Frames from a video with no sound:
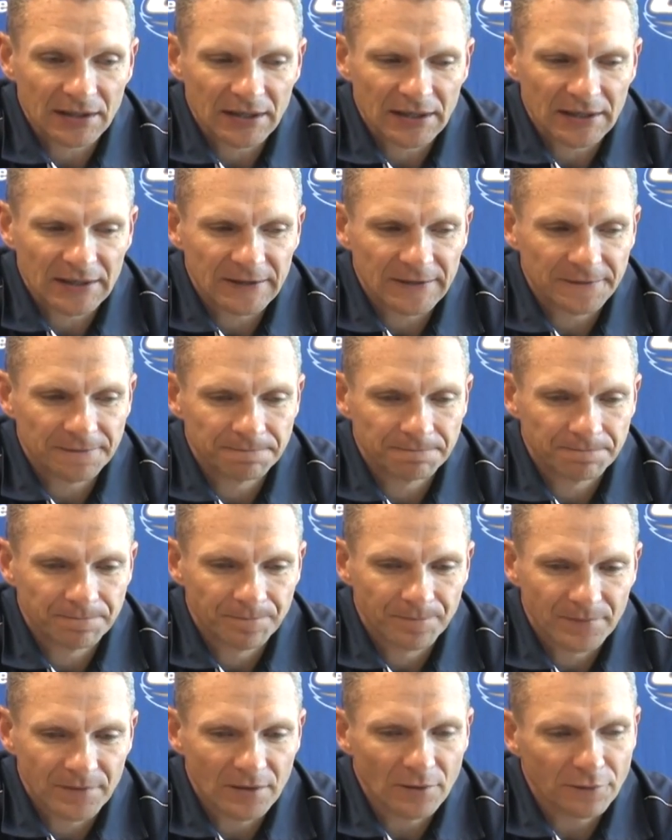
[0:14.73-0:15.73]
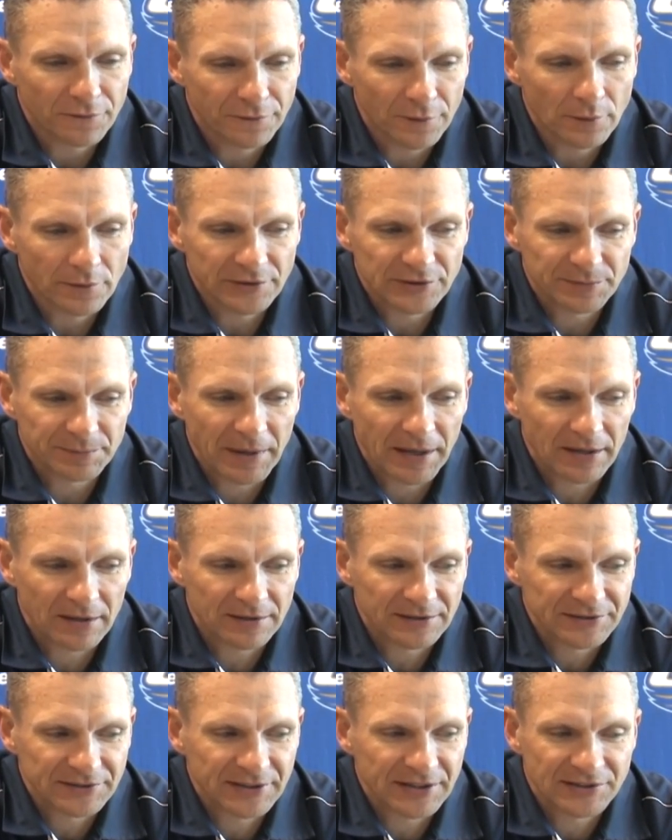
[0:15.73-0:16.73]
uh, foolish
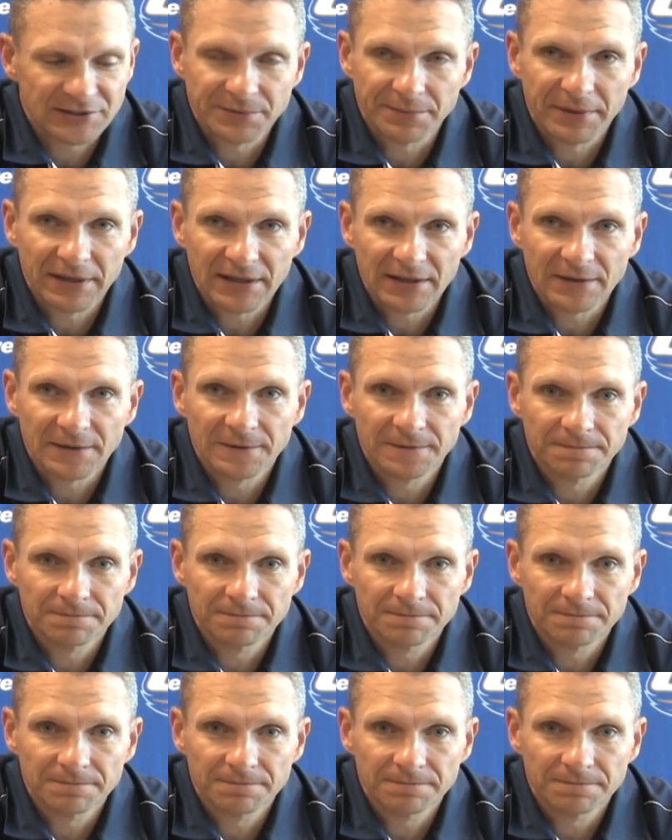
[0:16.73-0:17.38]
penalties get you beat.